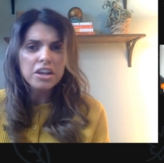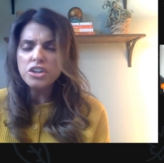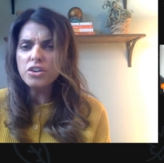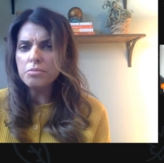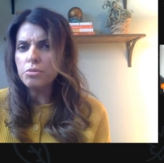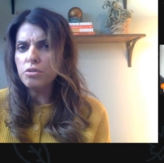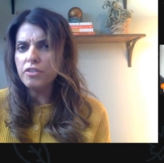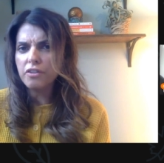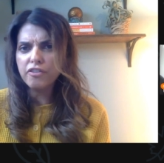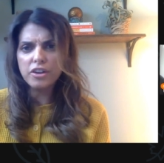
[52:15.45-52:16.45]
You can move
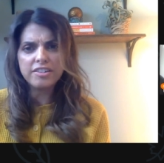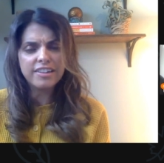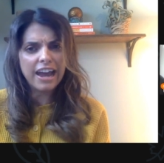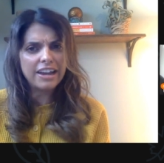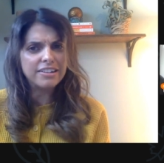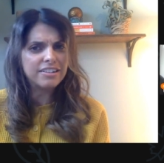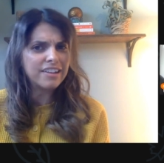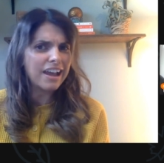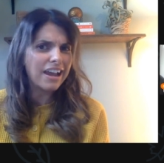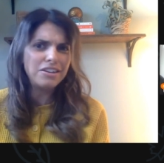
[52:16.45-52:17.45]
your foot side to
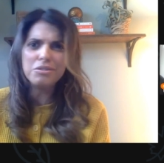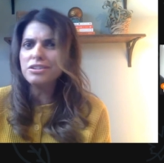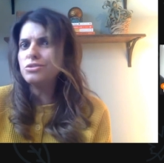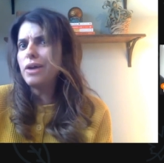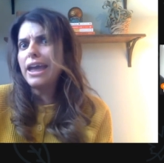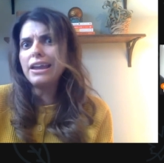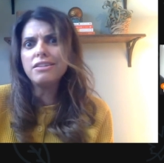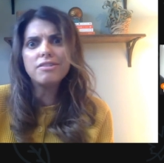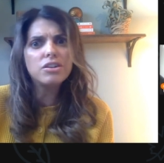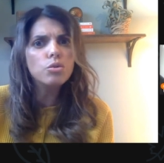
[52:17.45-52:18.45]
side. You can do
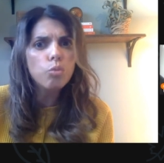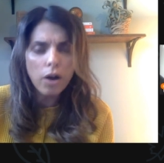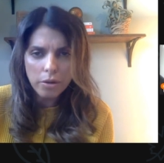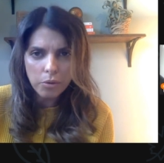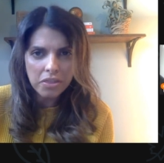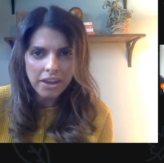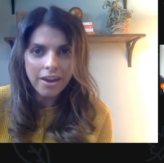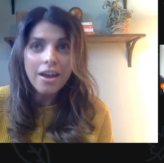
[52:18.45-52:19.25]
anything you want with it.